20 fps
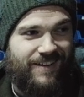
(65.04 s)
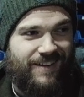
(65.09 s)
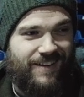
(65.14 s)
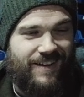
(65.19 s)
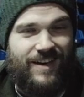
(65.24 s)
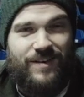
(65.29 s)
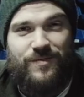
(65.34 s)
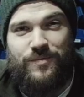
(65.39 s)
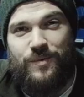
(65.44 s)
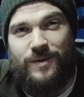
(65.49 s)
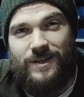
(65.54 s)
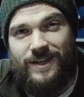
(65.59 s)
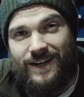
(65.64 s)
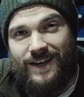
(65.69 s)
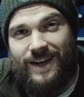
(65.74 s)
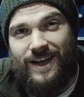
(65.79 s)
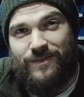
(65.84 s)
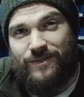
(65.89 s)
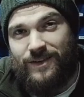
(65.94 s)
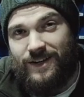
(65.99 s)
if we didn't
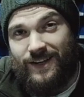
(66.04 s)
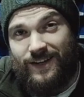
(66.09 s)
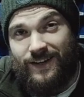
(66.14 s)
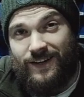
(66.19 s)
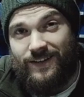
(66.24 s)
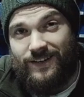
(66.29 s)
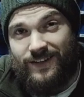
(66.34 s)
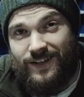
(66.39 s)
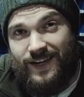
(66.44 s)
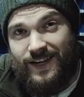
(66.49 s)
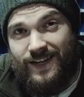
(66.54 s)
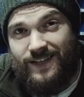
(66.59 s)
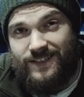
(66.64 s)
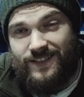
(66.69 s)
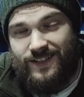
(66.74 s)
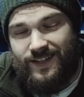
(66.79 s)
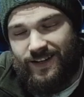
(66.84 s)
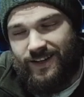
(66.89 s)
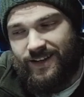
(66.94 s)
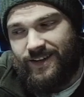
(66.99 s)
have any kind of
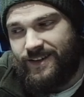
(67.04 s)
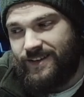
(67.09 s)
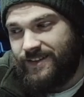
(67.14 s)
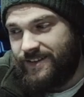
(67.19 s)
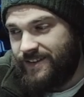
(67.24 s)
heating in here.